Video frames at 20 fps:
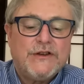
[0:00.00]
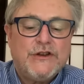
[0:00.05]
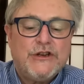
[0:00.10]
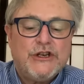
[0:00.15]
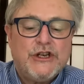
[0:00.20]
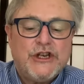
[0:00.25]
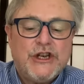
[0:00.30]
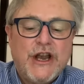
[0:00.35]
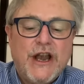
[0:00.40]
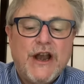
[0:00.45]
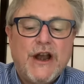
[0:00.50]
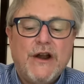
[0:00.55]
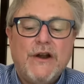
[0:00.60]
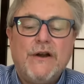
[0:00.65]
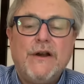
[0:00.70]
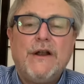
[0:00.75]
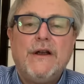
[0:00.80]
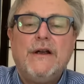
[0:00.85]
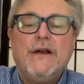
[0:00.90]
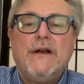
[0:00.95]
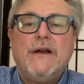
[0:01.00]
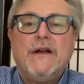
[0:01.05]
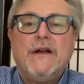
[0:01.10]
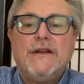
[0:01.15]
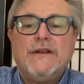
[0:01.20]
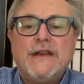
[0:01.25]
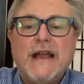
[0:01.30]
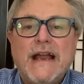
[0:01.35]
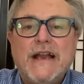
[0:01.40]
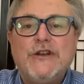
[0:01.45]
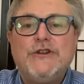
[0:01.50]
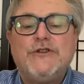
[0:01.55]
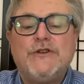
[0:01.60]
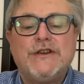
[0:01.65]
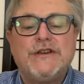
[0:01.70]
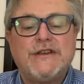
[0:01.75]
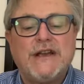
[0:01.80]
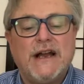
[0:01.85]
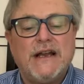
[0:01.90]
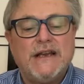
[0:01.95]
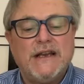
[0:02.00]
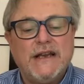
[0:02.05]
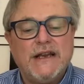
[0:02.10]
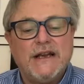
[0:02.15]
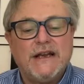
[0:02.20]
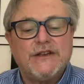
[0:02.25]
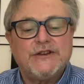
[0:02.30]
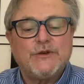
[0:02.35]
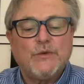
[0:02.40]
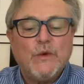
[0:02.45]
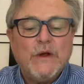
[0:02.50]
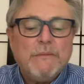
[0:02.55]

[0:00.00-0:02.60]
to share dangerous ideas.